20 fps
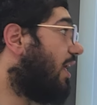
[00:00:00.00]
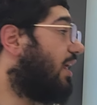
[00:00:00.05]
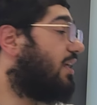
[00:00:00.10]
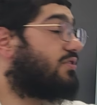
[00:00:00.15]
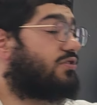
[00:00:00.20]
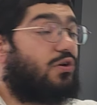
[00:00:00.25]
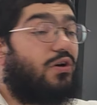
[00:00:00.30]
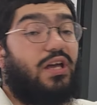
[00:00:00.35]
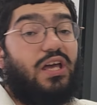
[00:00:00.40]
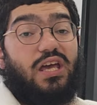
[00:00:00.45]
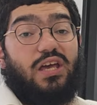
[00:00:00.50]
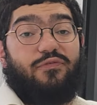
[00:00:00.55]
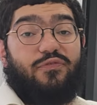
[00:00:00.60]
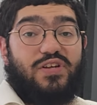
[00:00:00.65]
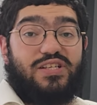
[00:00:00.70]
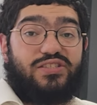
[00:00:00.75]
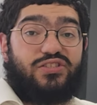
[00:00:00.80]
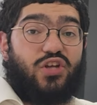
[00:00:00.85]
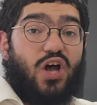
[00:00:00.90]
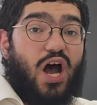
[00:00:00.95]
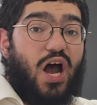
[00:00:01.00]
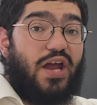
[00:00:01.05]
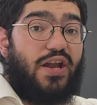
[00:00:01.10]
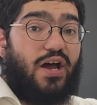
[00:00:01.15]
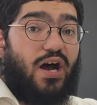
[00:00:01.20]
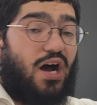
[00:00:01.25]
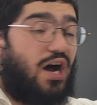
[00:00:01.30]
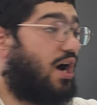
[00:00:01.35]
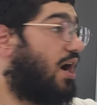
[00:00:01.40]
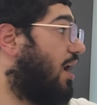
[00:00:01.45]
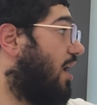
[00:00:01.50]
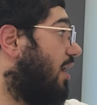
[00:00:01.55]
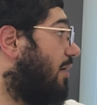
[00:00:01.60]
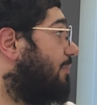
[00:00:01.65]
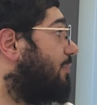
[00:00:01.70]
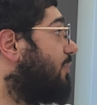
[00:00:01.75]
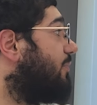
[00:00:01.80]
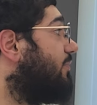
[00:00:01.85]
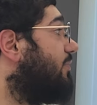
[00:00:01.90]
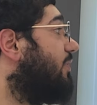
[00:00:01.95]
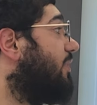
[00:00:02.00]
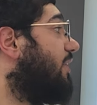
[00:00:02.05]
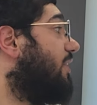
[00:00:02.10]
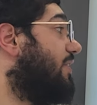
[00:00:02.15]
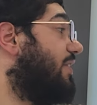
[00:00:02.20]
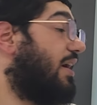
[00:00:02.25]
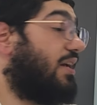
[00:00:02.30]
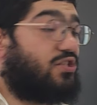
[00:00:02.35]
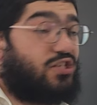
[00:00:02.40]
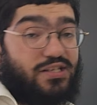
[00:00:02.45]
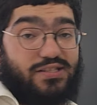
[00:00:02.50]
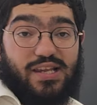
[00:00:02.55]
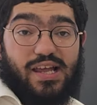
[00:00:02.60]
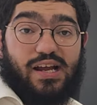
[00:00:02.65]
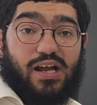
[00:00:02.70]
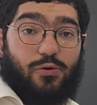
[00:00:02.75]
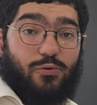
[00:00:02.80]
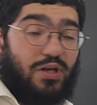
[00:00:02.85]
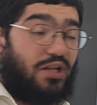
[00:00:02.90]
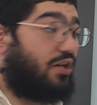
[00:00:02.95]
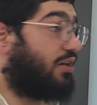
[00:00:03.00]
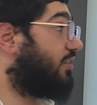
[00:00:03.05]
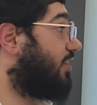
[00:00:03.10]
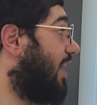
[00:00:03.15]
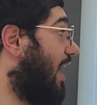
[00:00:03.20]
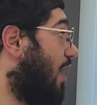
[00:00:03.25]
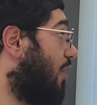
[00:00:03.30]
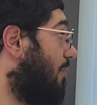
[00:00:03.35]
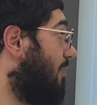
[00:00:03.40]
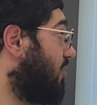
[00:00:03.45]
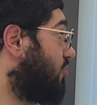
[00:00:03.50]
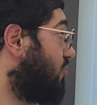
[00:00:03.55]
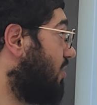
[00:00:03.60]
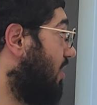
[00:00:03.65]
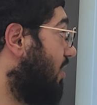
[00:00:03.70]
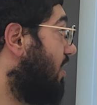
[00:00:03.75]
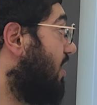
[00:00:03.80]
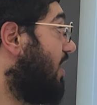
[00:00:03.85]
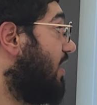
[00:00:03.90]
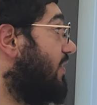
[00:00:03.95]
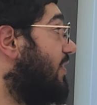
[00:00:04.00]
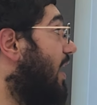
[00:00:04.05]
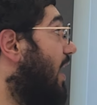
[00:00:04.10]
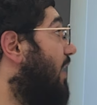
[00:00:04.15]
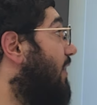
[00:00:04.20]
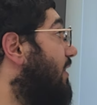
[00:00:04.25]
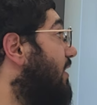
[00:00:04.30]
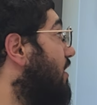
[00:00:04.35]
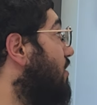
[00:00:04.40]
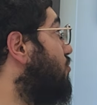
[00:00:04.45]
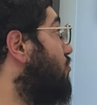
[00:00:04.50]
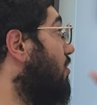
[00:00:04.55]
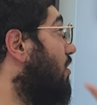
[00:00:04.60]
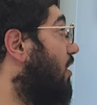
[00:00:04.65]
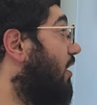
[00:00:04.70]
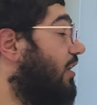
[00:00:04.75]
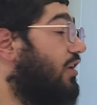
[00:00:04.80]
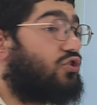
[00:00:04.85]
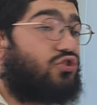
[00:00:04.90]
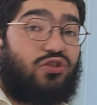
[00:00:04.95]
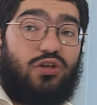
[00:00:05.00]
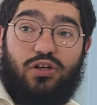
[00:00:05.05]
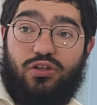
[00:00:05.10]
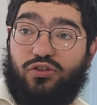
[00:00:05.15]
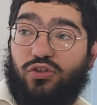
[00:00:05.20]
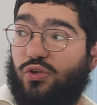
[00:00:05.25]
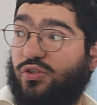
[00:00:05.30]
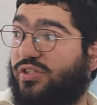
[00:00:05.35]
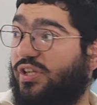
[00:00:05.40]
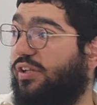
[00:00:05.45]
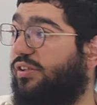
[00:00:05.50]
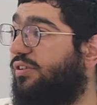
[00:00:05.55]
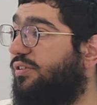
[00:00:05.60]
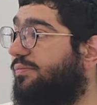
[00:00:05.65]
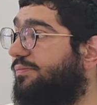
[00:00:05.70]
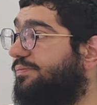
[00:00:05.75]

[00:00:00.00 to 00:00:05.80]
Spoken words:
So if it's tied up, then just like we learned in our Mishnah, then the shulchani shouldn't use it.